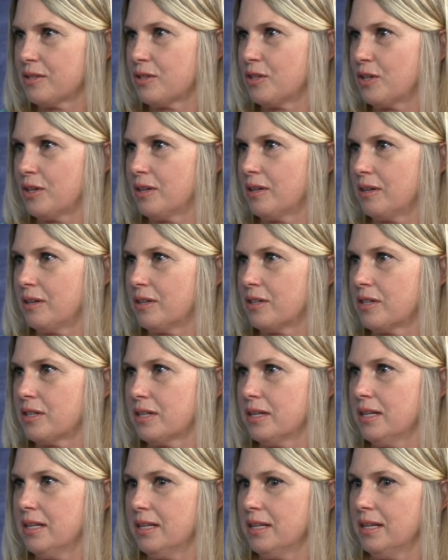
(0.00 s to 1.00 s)
church.
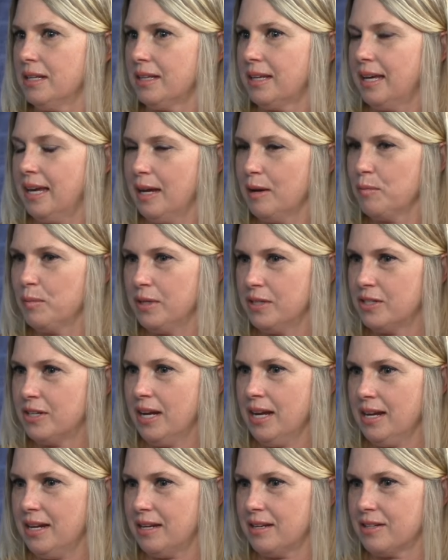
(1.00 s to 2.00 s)
It, it, can't be
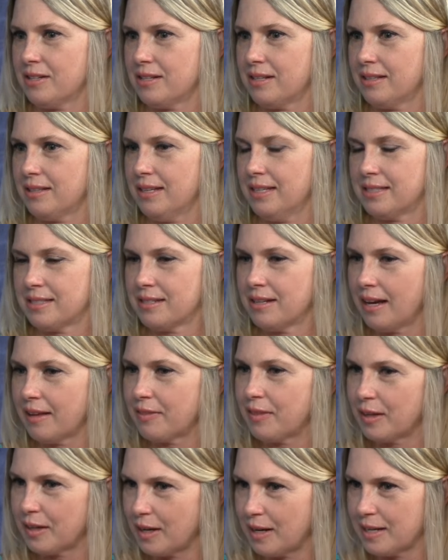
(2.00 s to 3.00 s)
changed. It's
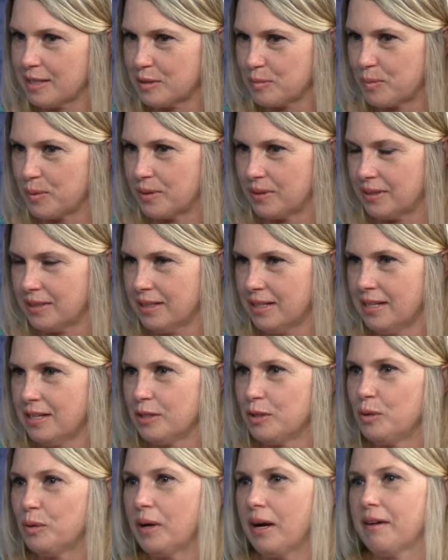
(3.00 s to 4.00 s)
not the gospel.
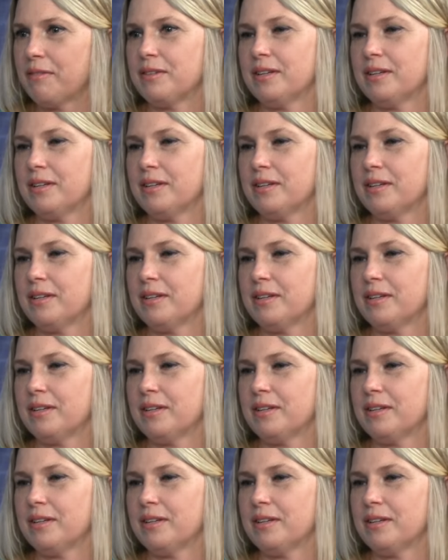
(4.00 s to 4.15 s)
You have to